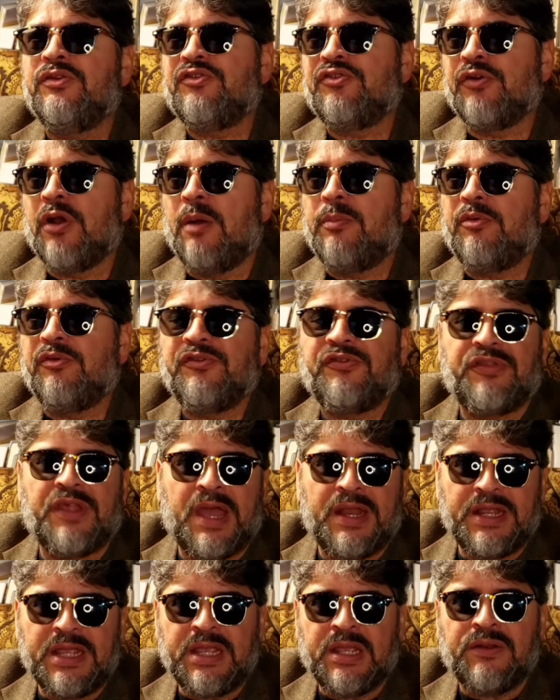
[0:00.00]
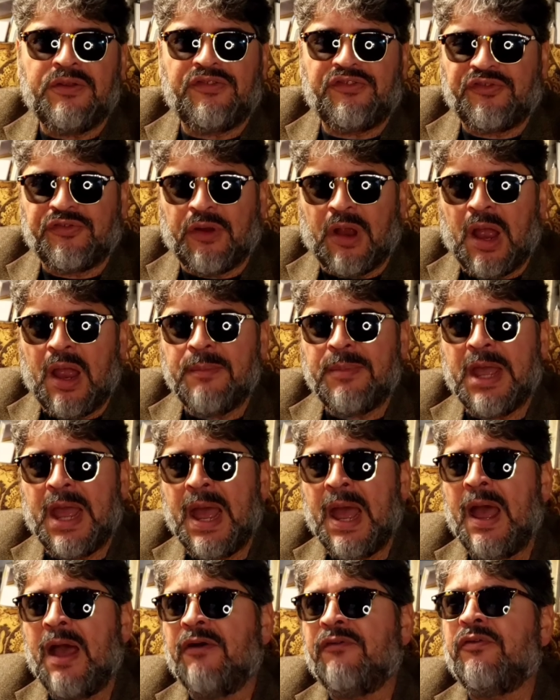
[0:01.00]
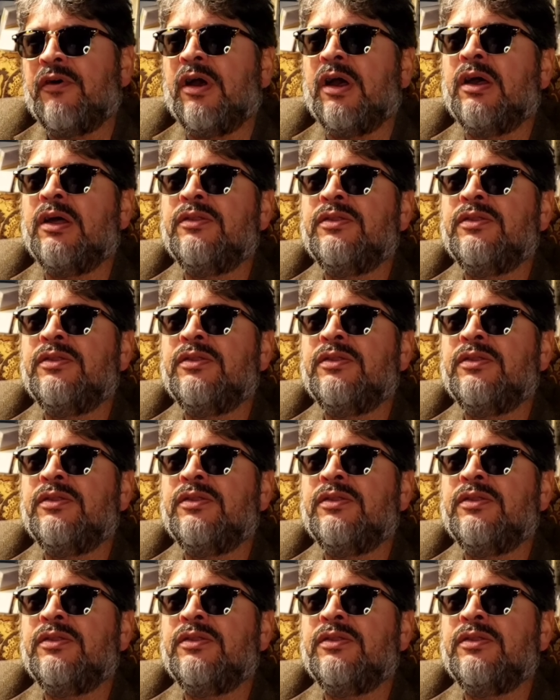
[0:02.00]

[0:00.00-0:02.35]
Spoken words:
the troubles that he and his tribe have,